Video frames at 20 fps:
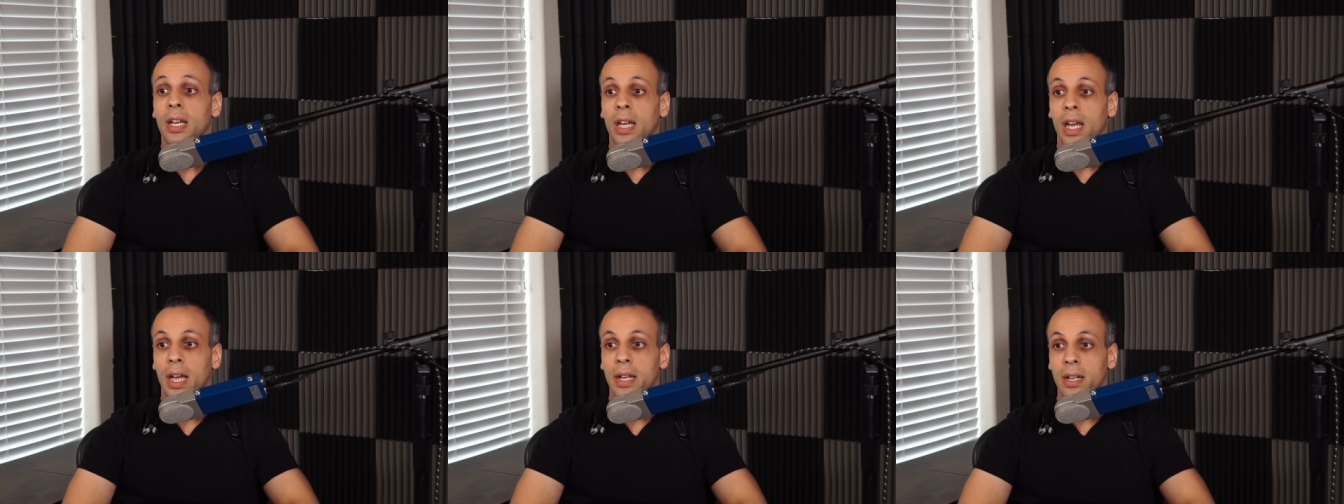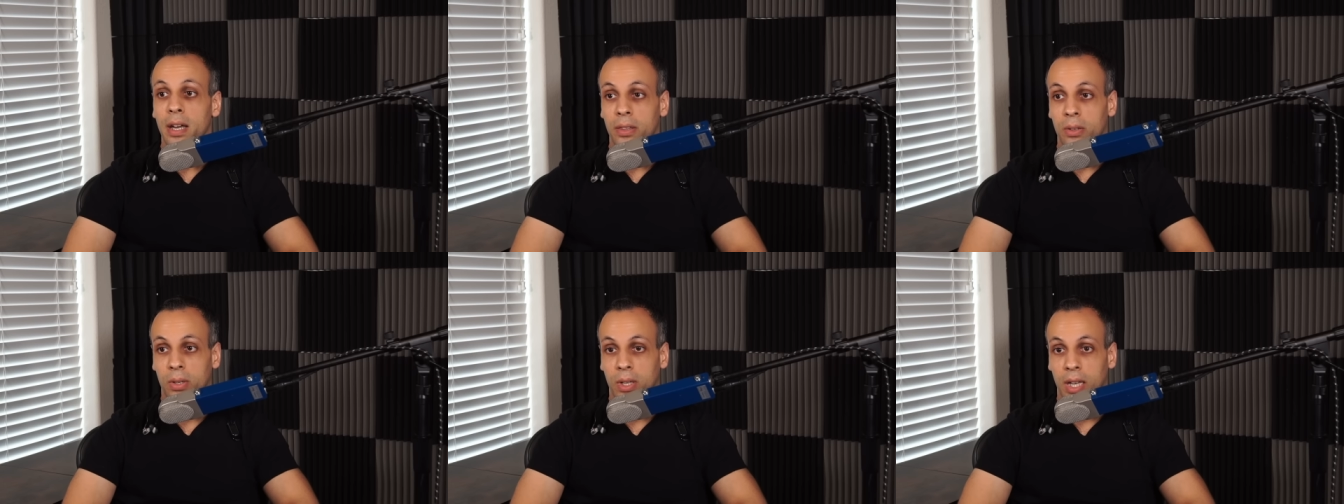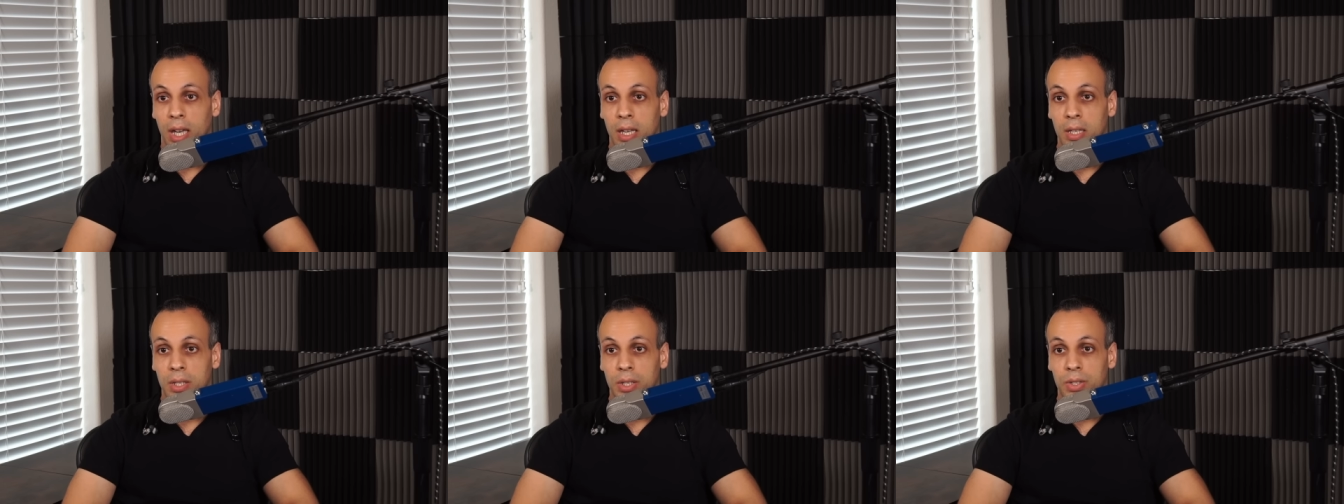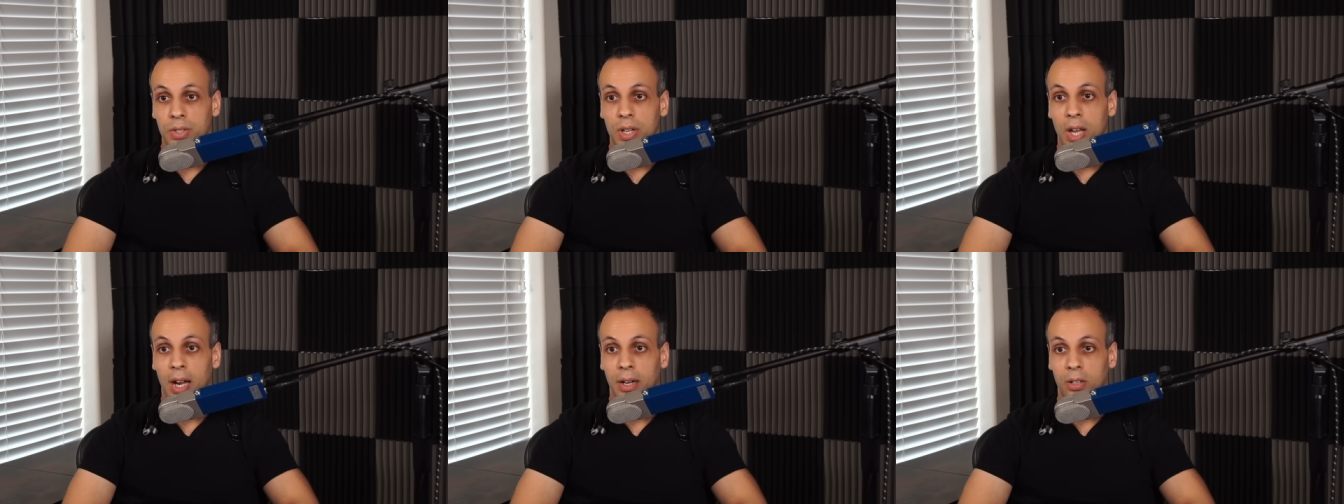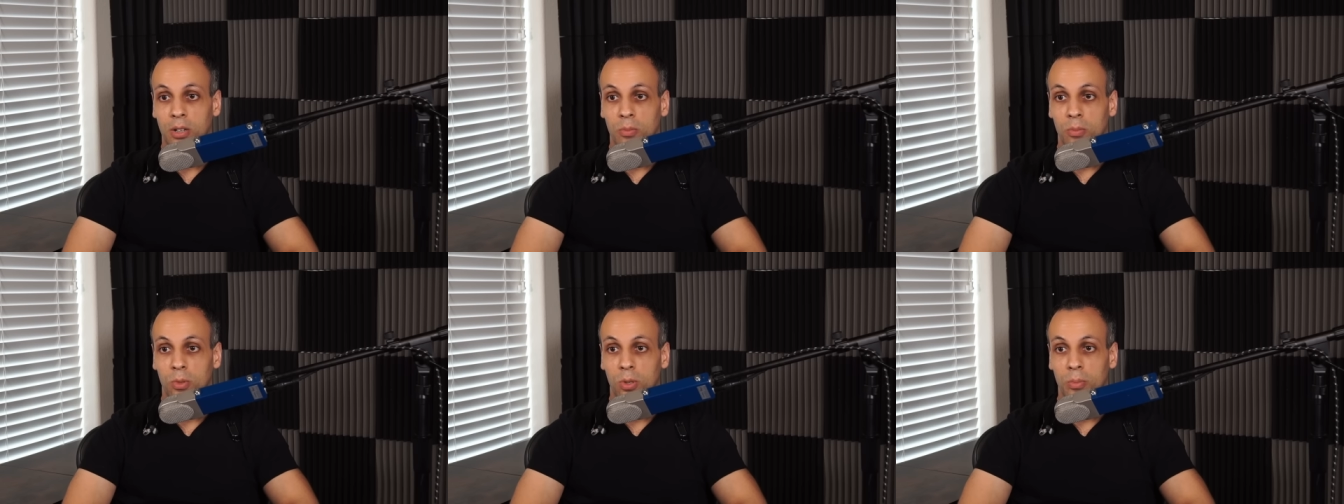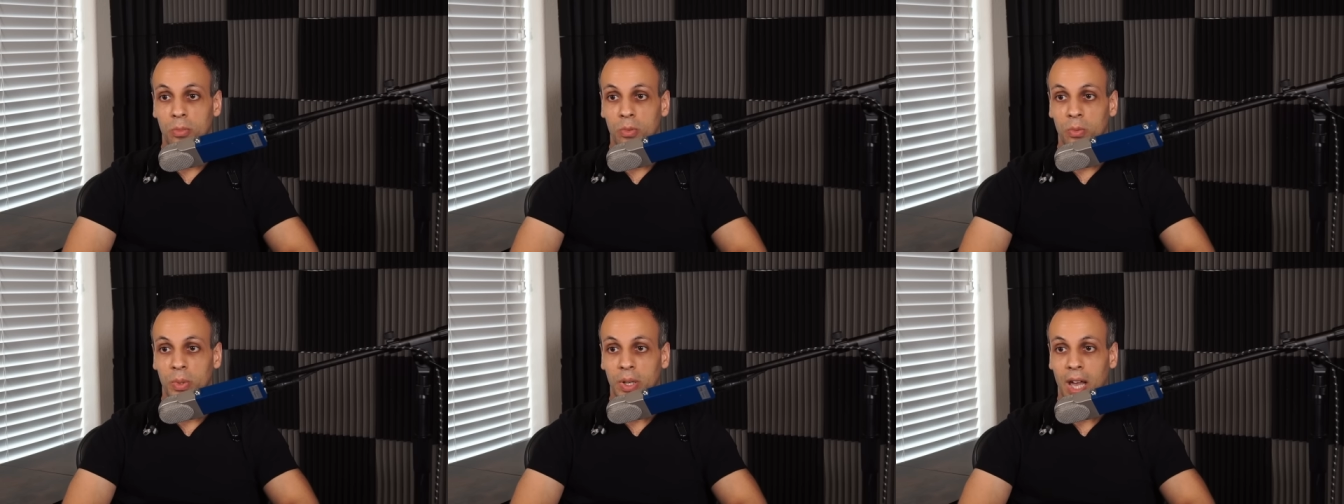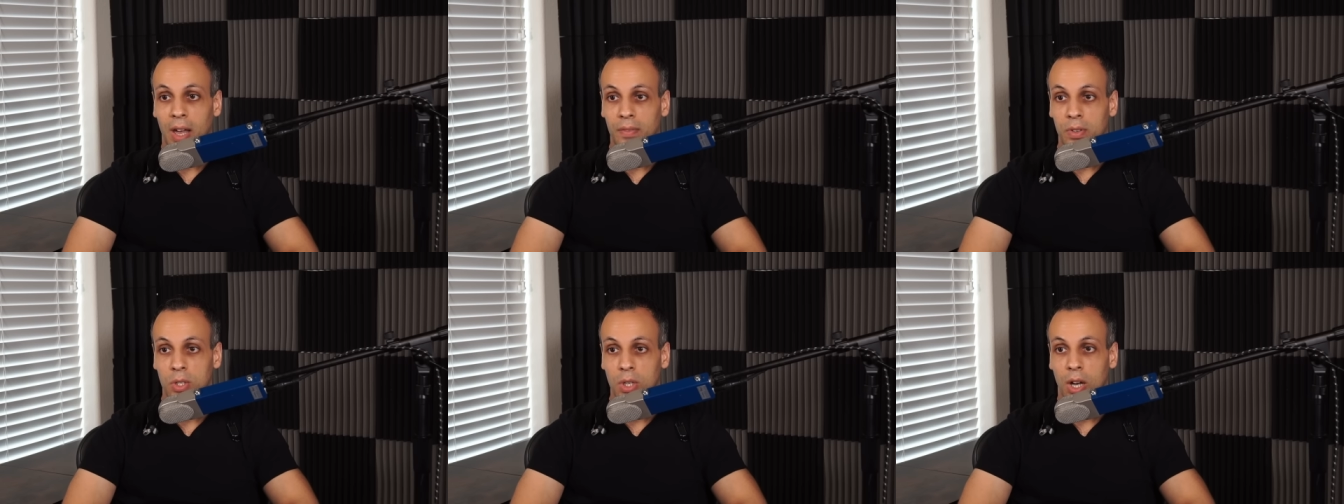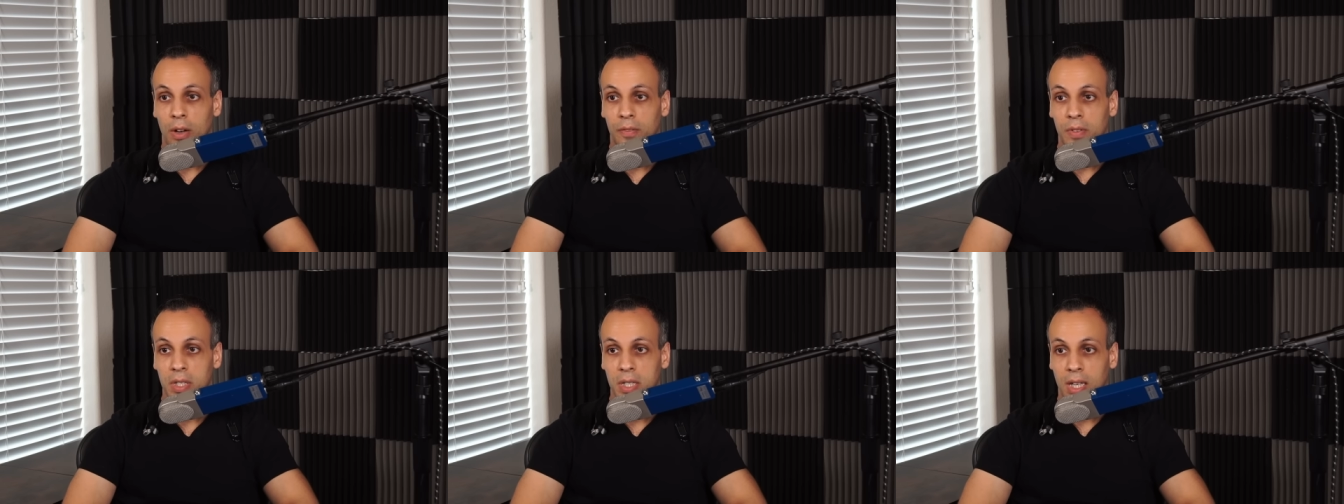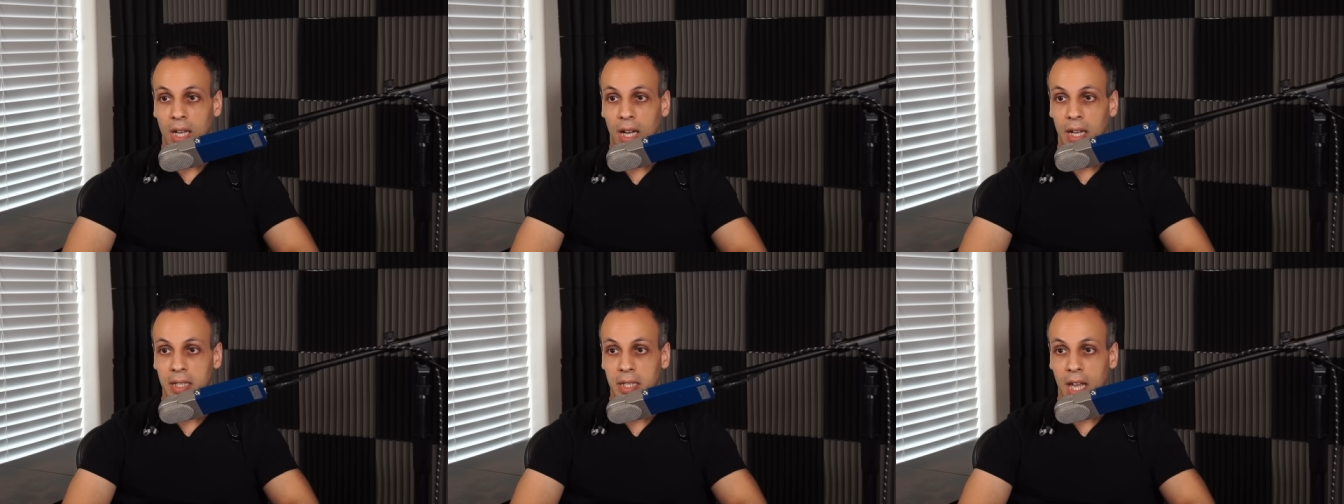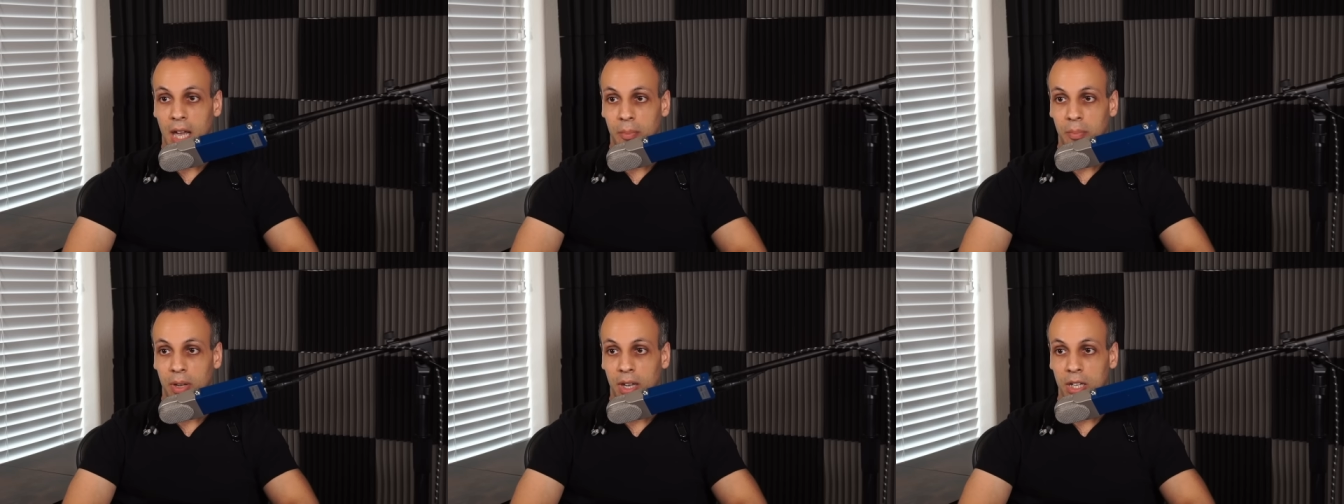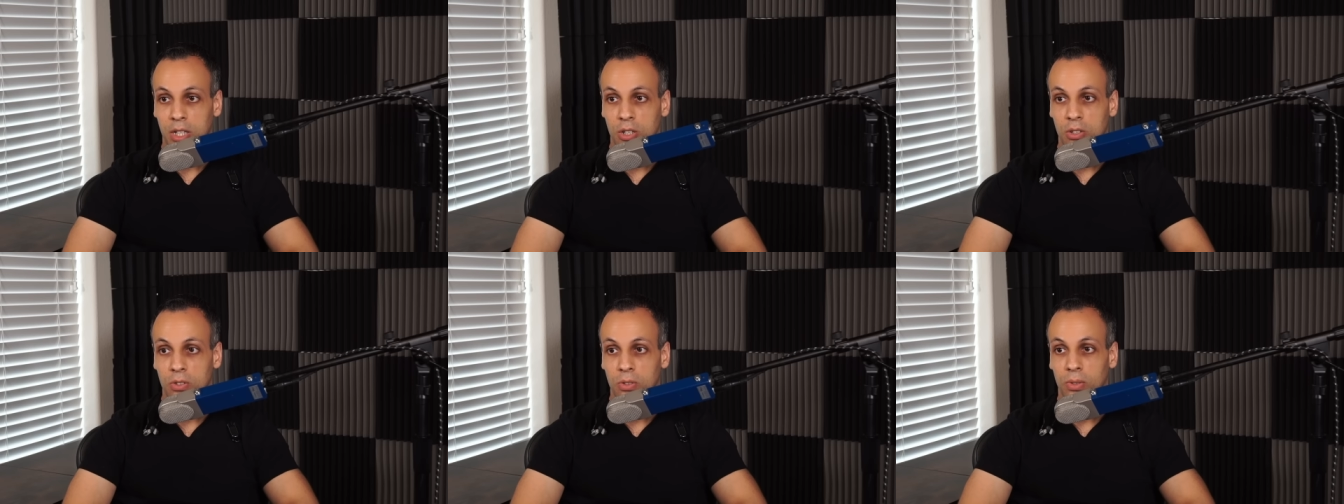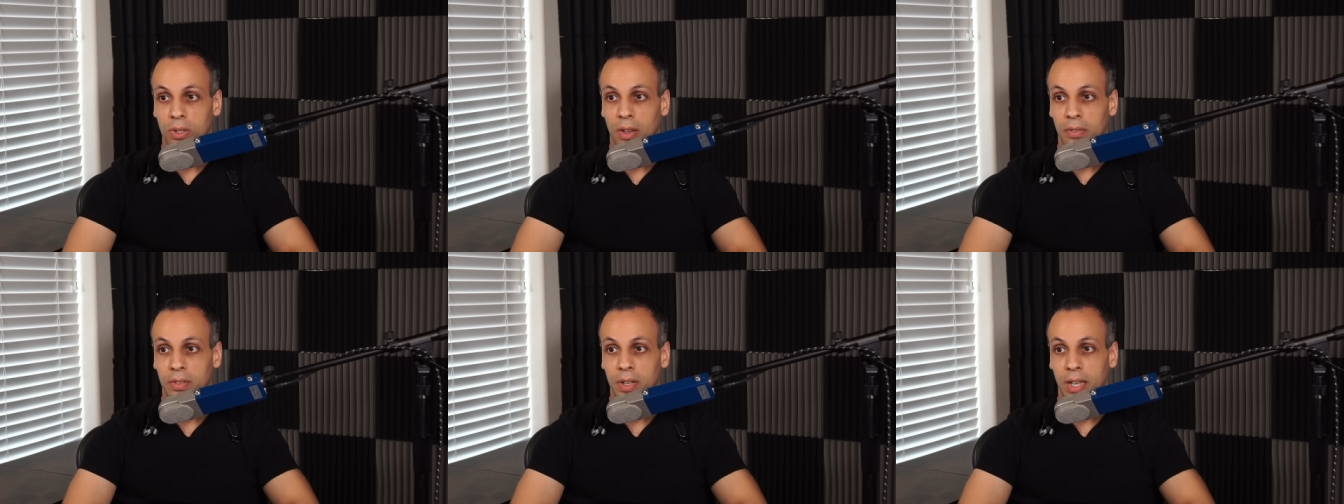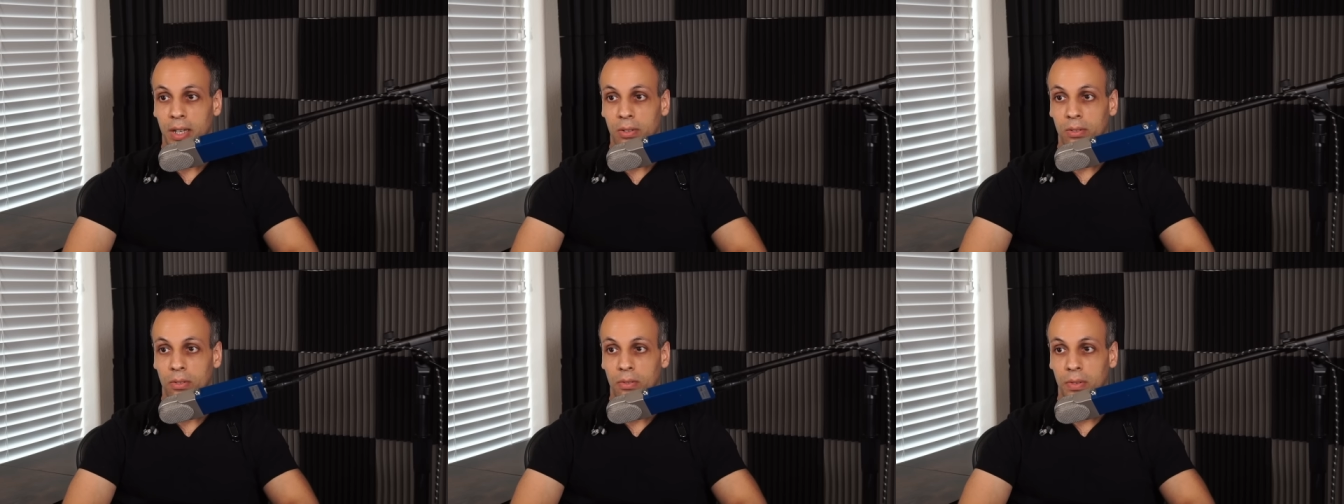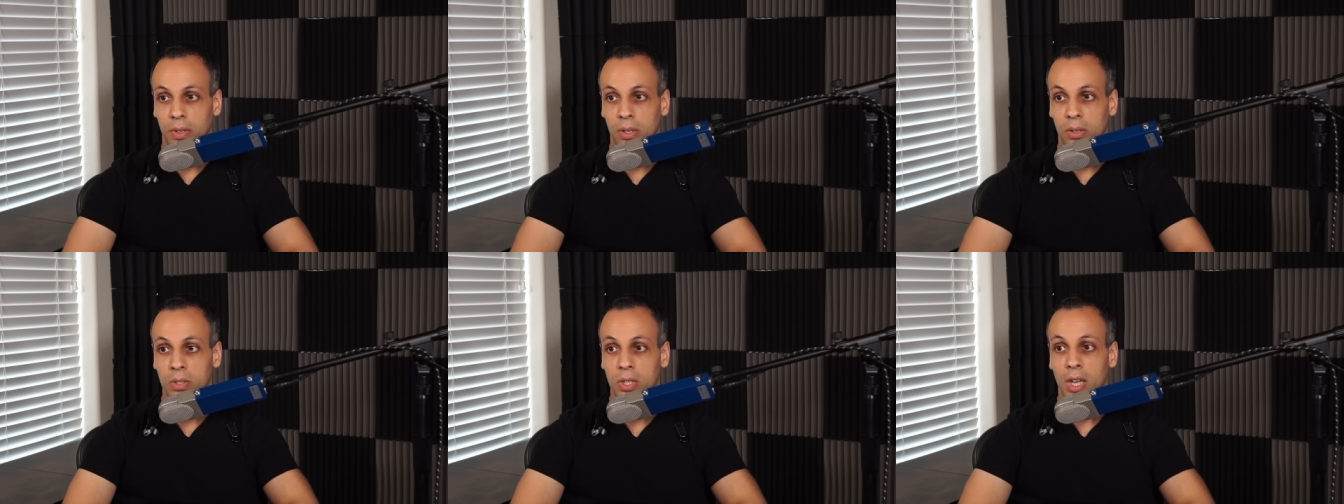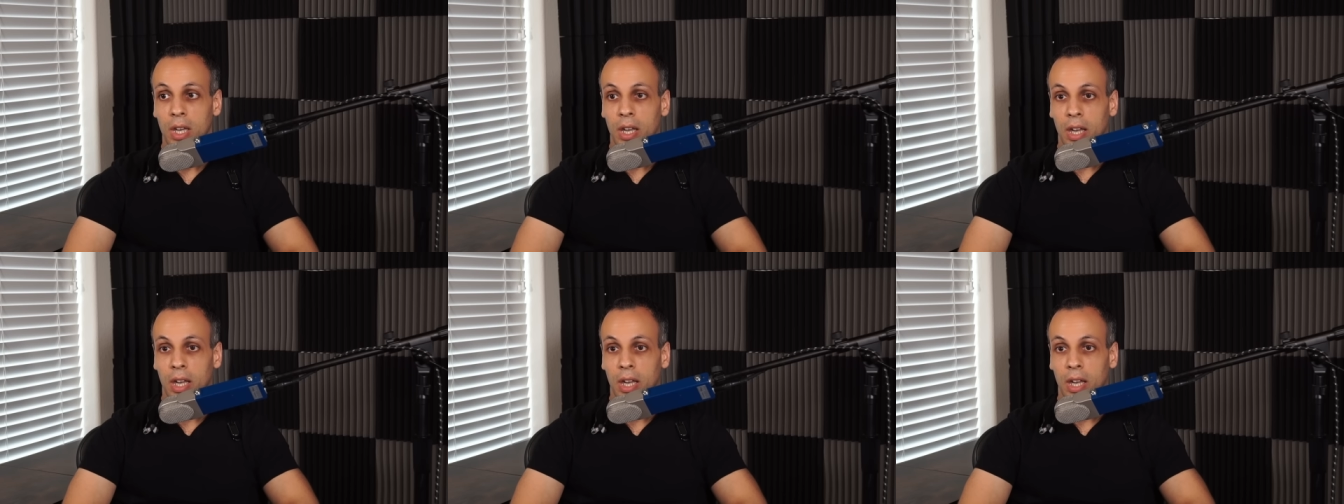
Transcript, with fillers: In other cases, Dr. Mormon would have his office contact patients who left negative reviews